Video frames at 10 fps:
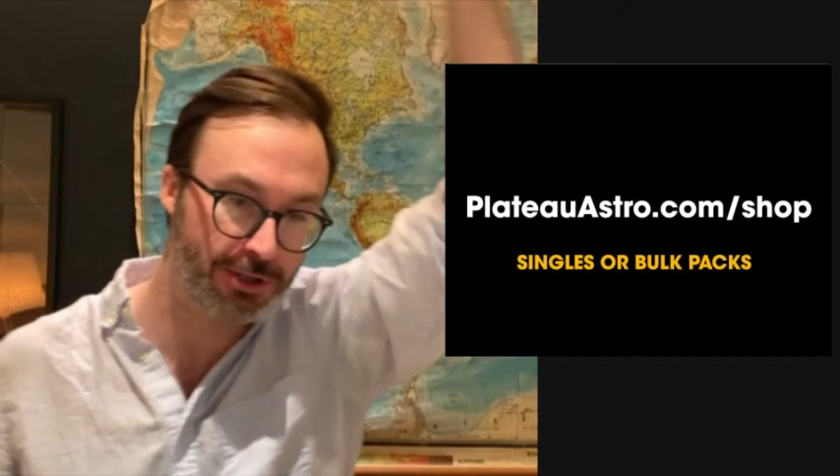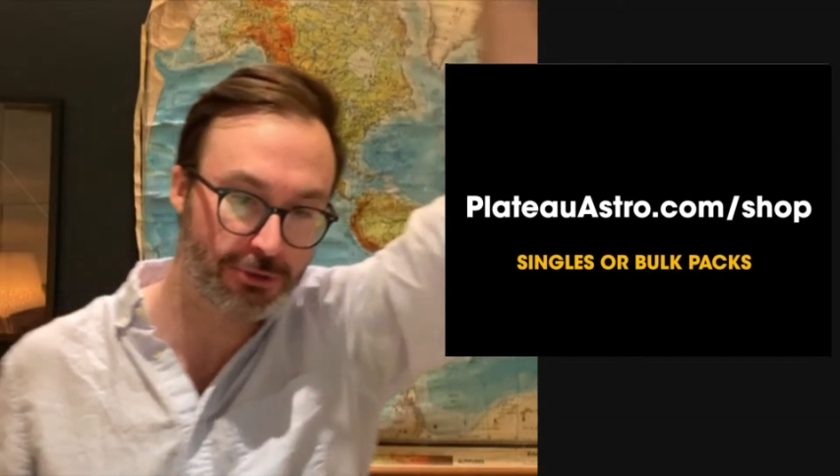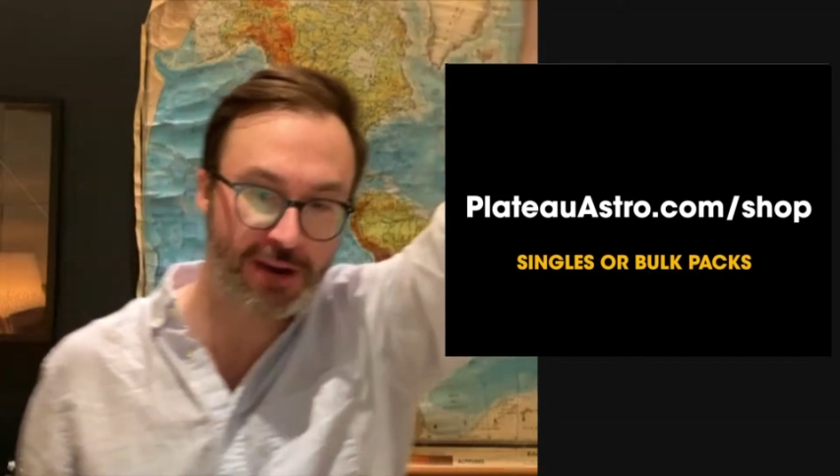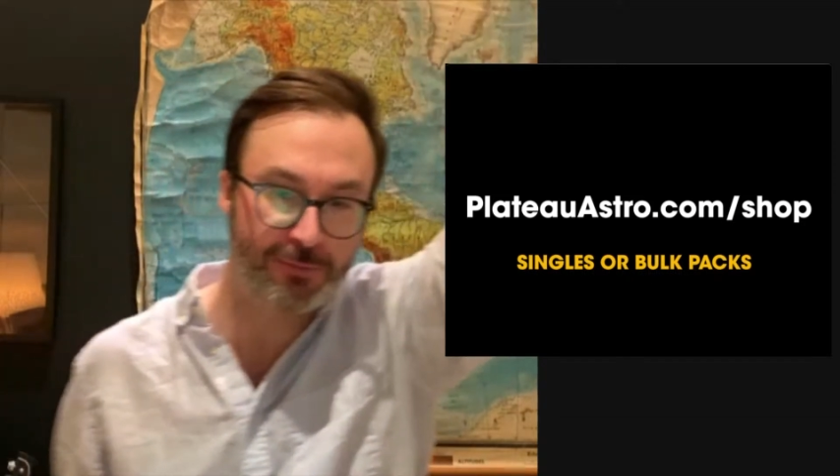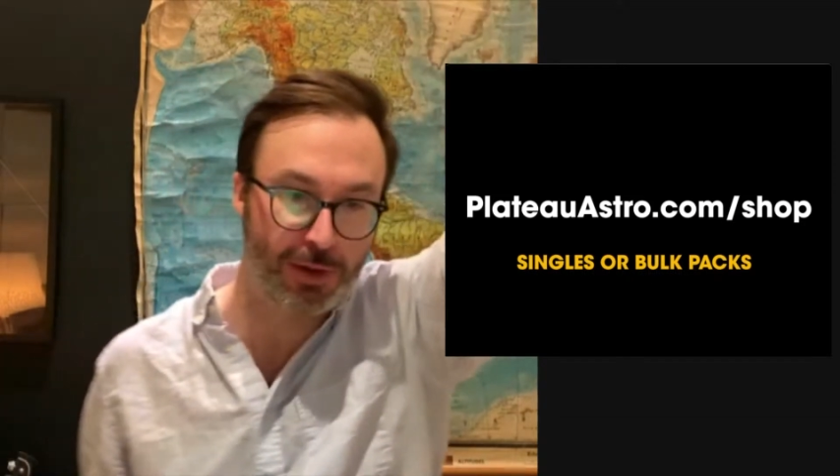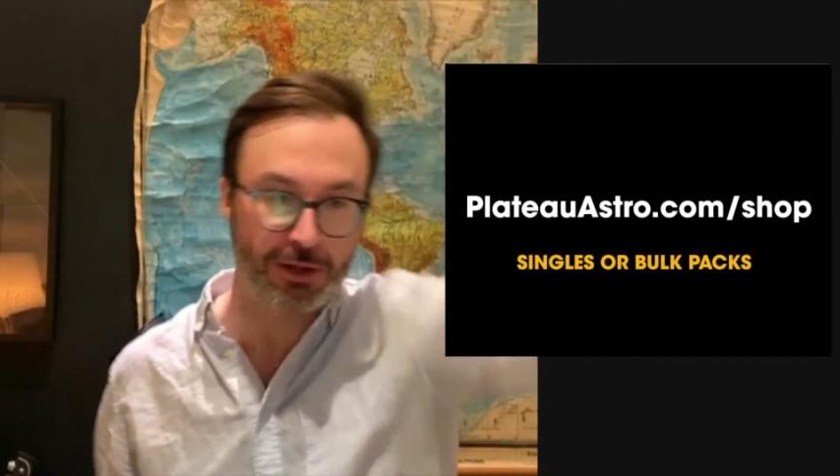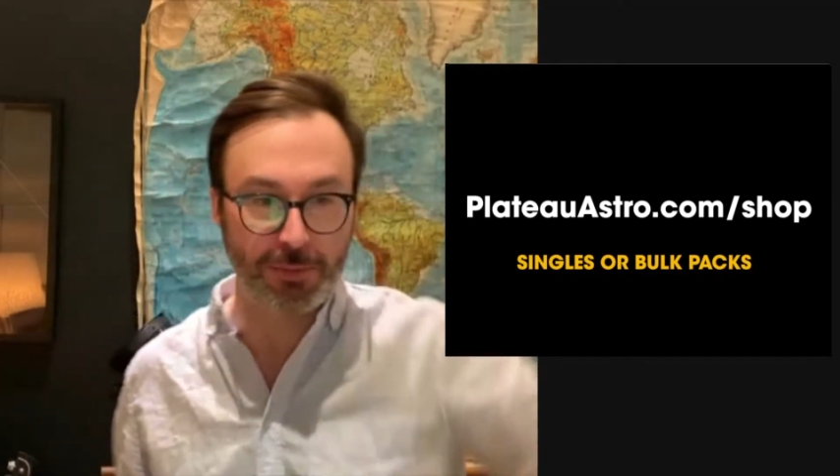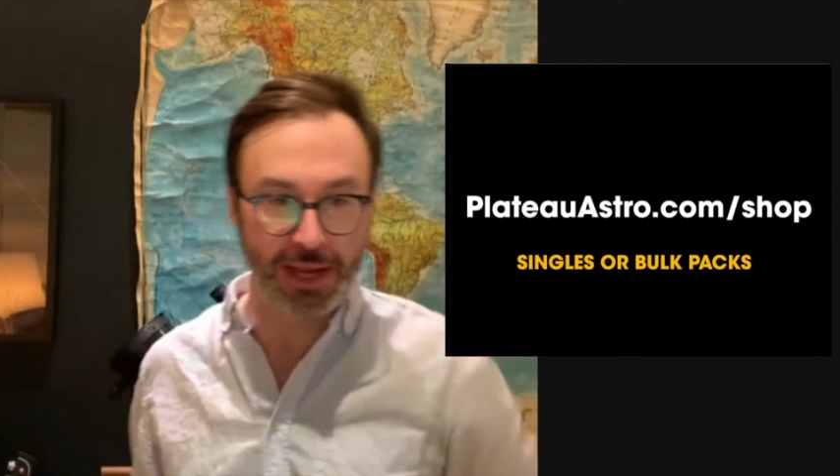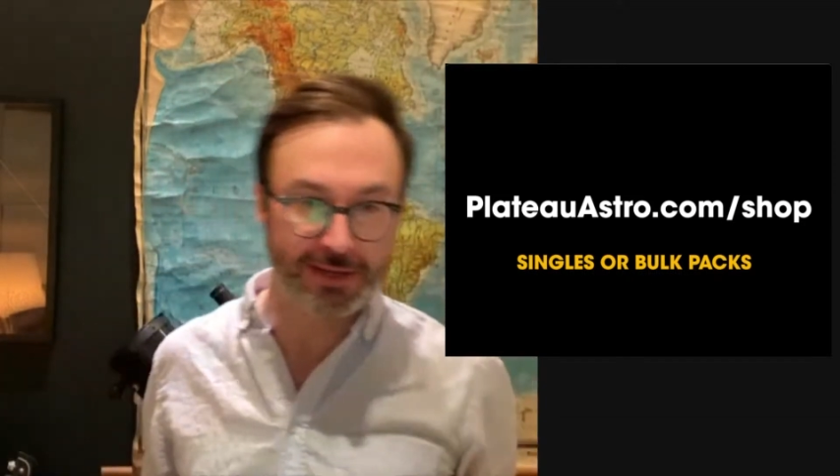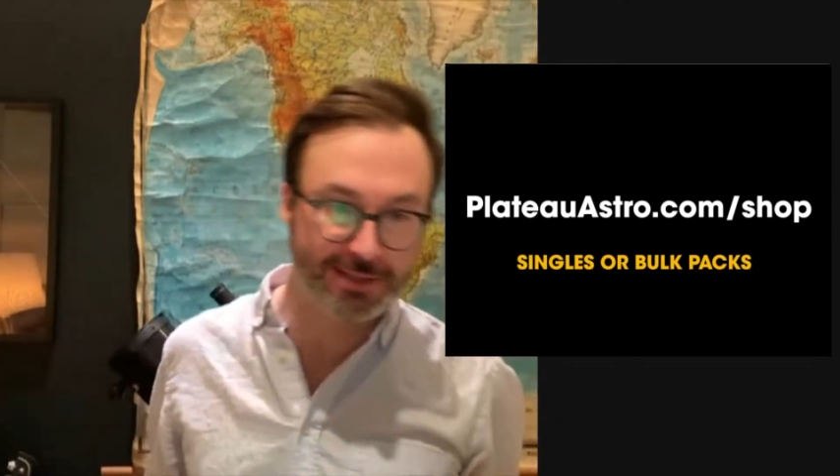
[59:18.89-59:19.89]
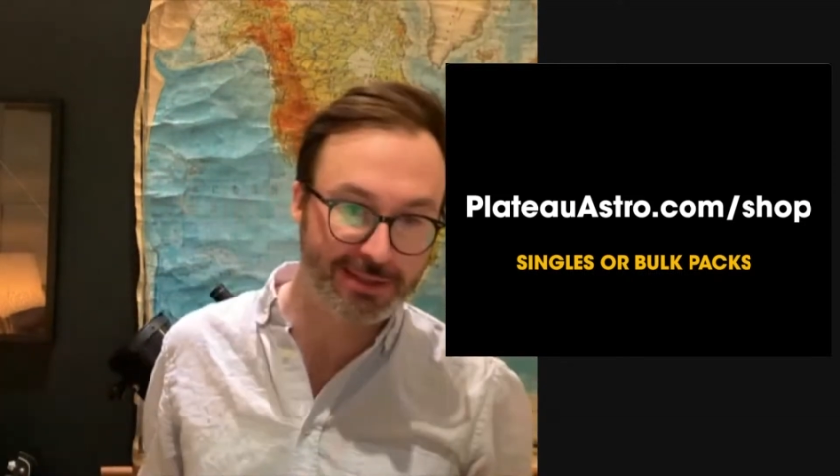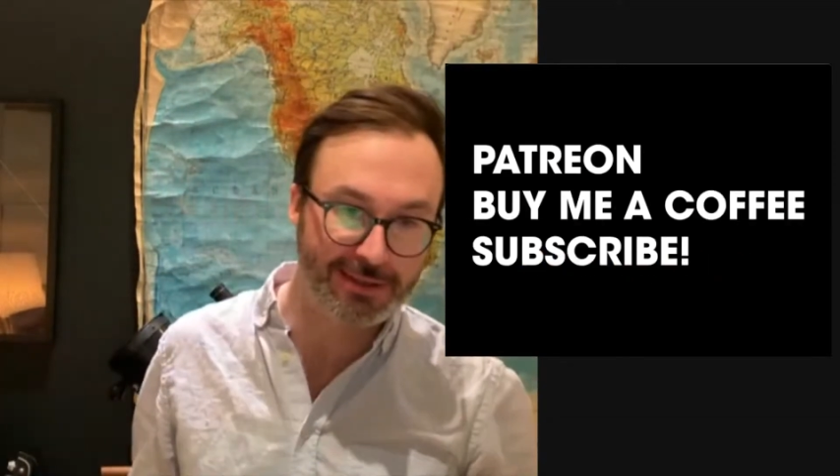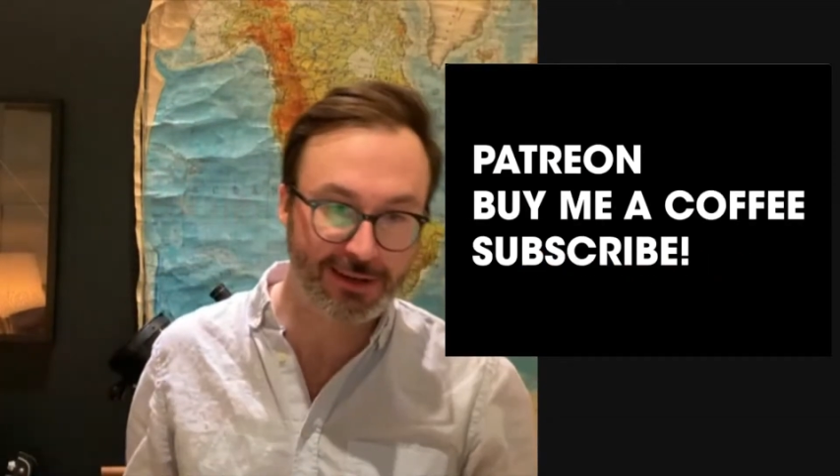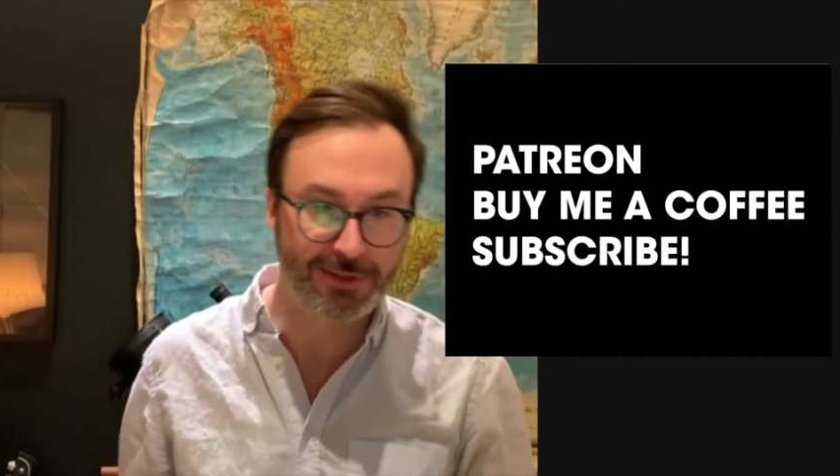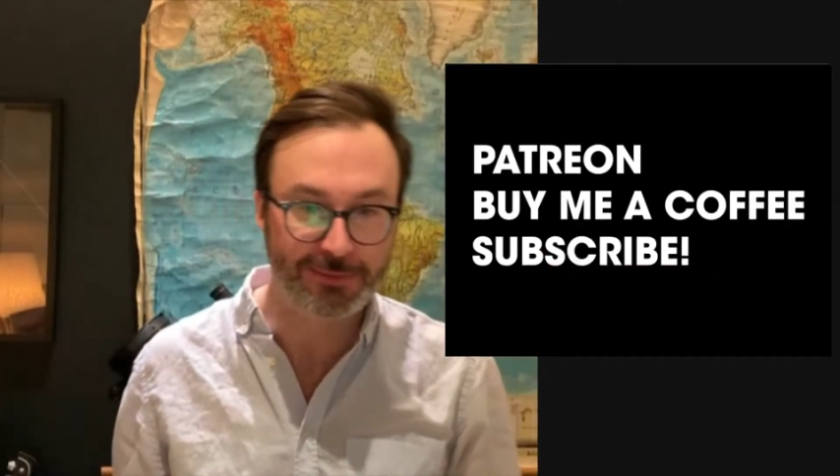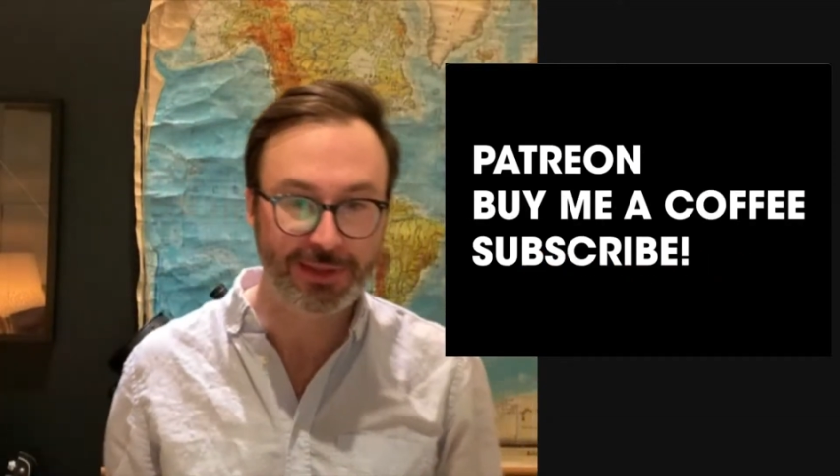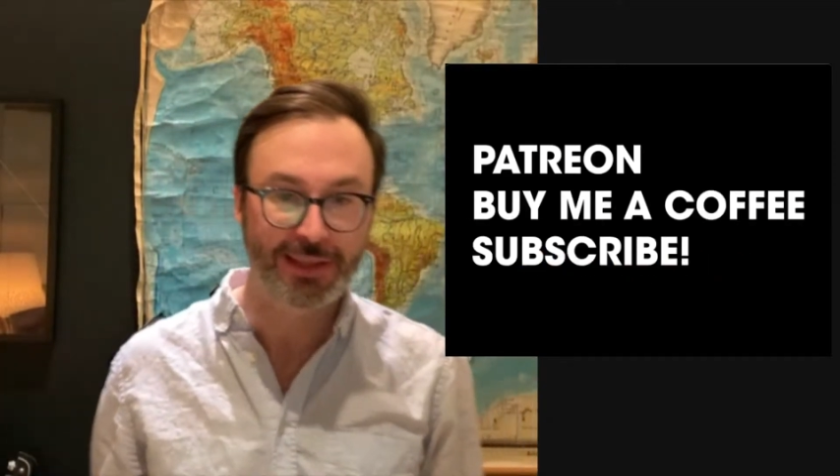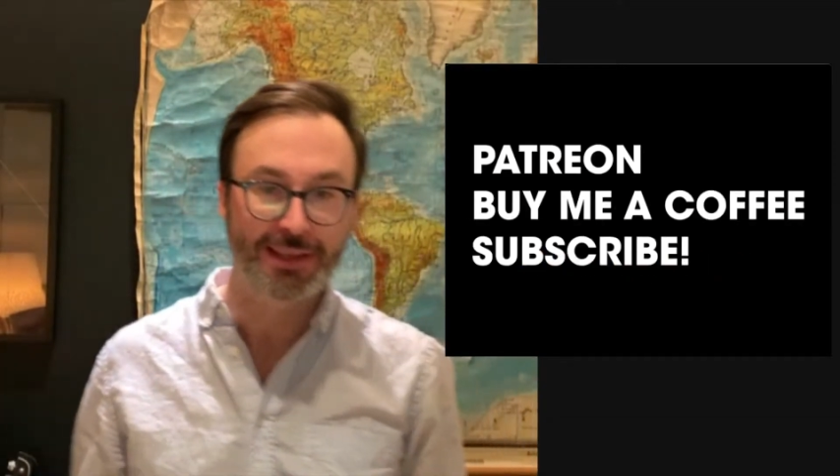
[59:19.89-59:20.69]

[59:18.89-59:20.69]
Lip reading: craft bulk packs of them.